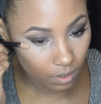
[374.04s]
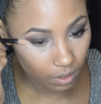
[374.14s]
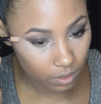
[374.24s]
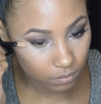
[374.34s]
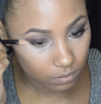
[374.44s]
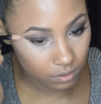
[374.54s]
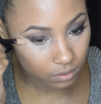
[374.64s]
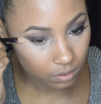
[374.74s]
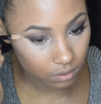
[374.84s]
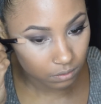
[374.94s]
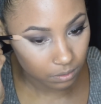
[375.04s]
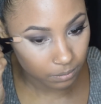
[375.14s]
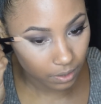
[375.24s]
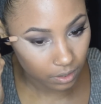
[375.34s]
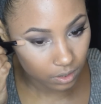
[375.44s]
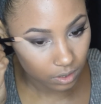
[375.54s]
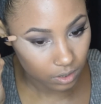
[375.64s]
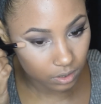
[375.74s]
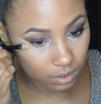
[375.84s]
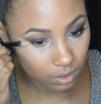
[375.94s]
And just going back
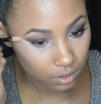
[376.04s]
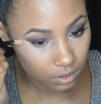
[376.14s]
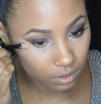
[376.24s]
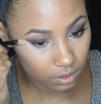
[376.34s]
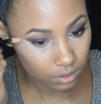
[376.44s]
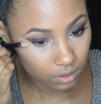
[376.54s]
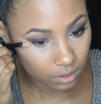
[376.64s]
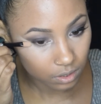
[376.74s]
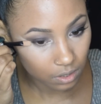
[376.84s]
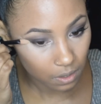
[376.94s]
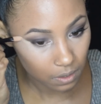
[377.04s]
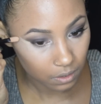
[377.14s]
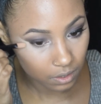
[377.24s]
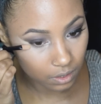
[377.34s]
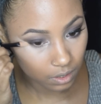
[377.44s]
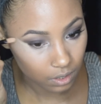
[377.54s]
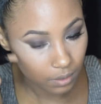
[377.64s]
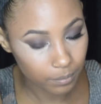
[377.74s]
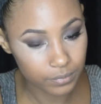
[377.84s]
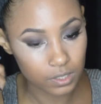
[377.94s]
in, cleaning it up
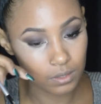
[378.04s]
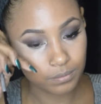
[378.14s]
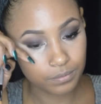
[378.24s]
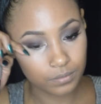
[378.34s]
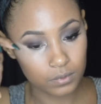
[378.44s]
some,